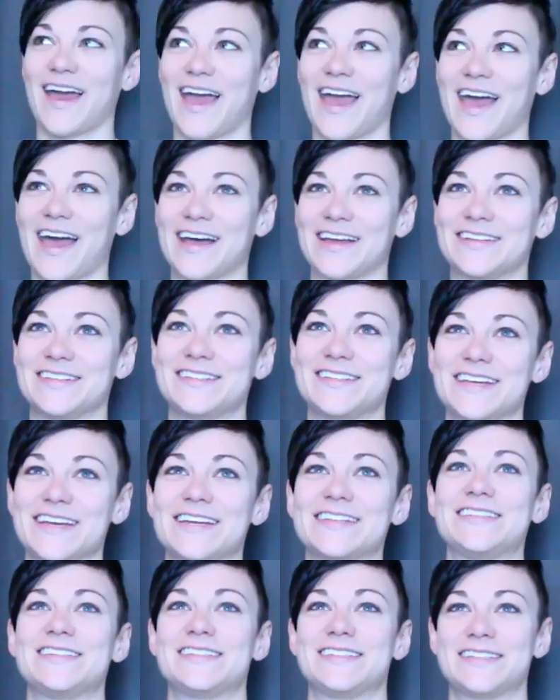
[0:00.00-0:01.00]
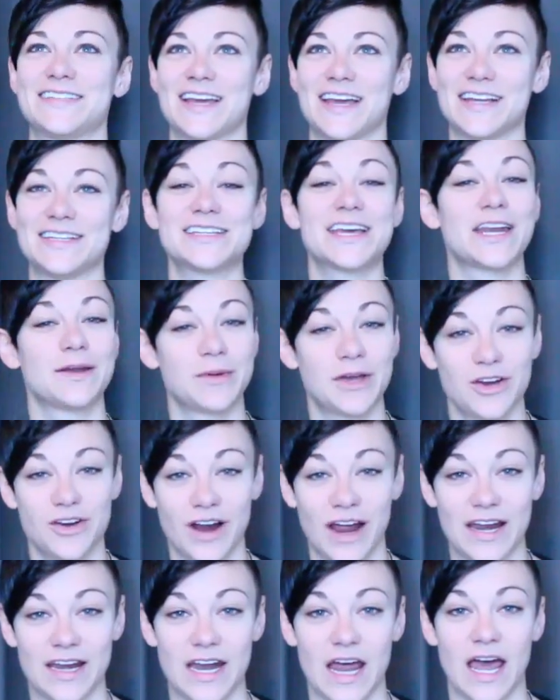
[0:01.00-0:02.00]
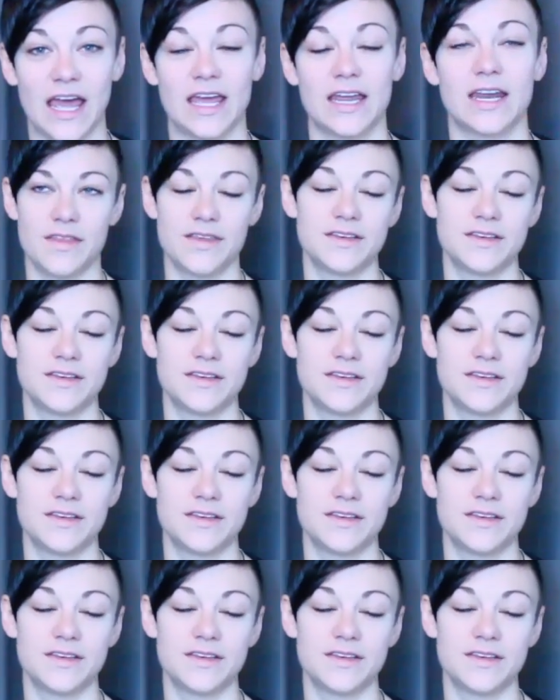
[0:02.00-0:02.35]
and it's going to be a great night.